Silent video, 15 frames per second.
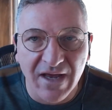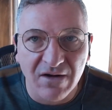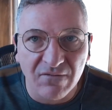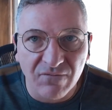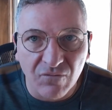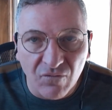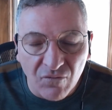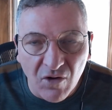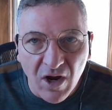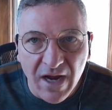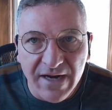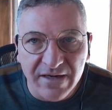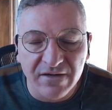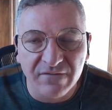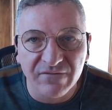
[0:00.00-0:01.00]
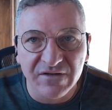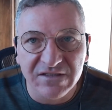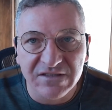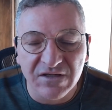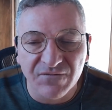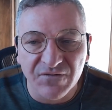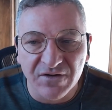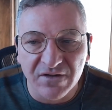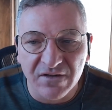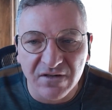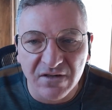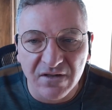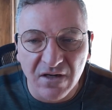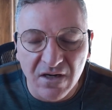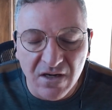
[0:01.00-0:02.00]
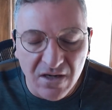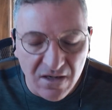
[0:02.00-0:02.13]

at a variety of these different mm-hmm.